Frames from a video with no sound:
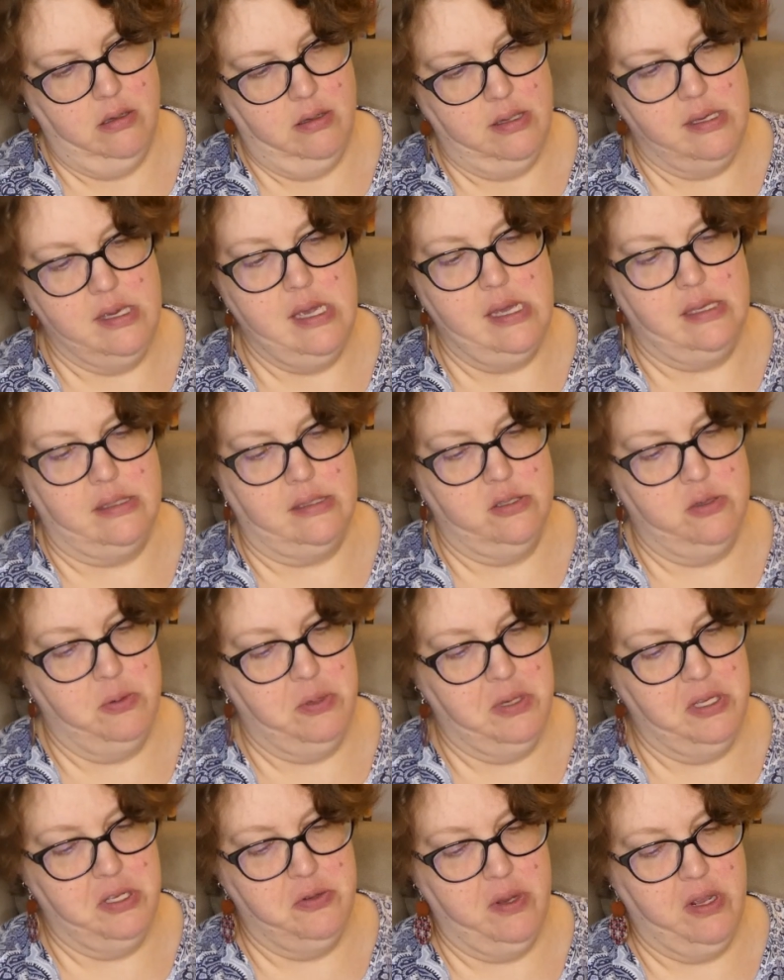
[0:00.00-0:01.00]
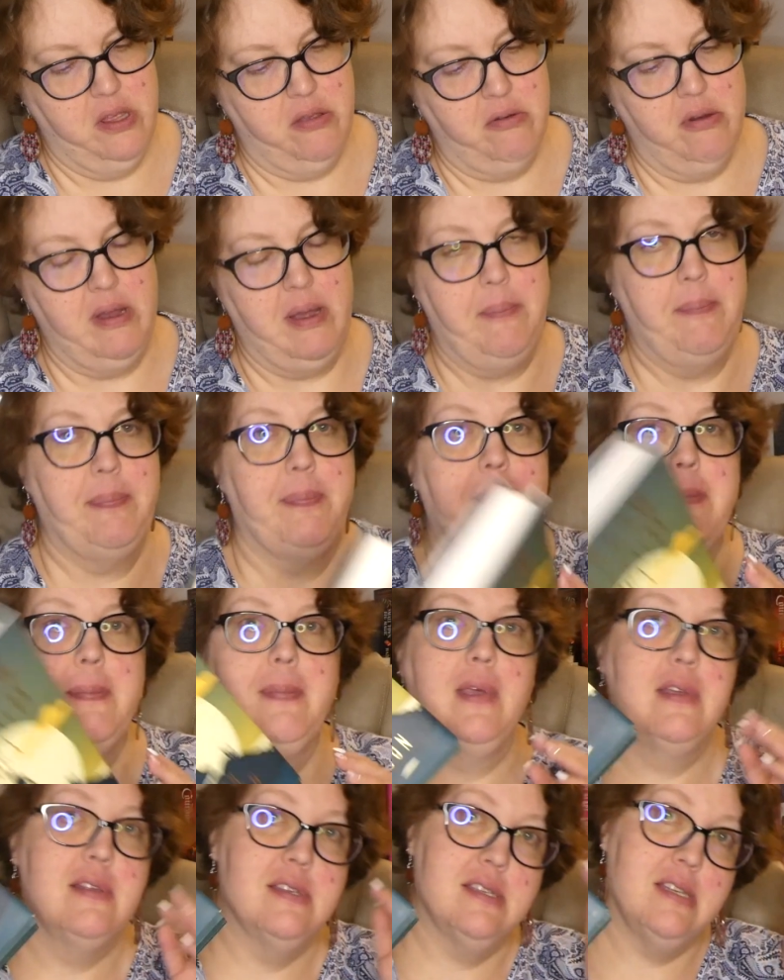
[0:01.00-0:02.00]
Yes, 2023.
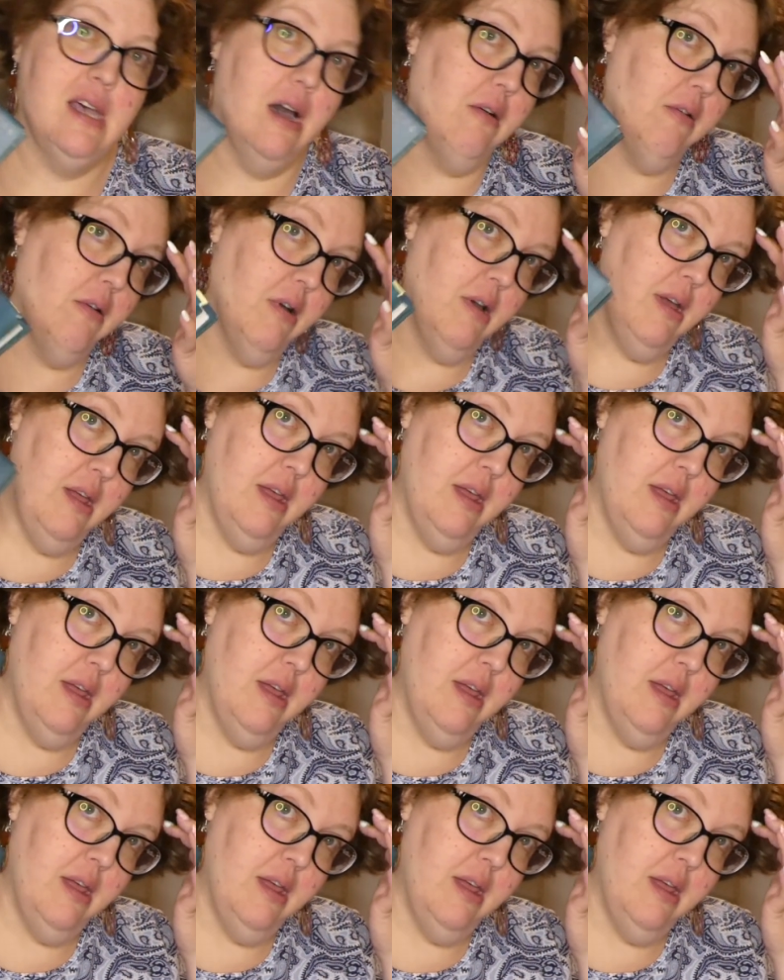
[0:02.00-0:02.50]
So,